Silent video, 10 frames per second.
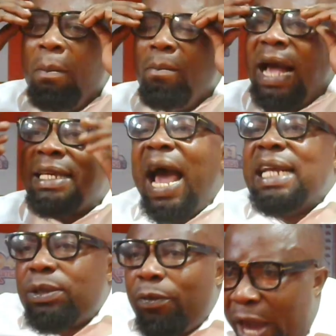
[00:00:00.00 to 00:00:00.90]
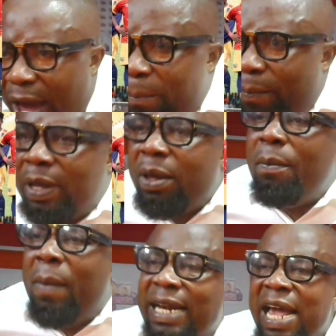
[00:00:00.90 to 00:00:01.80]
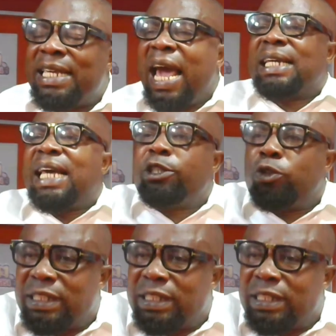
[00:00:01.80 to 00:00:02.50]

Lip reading: My cat, 700. My big cat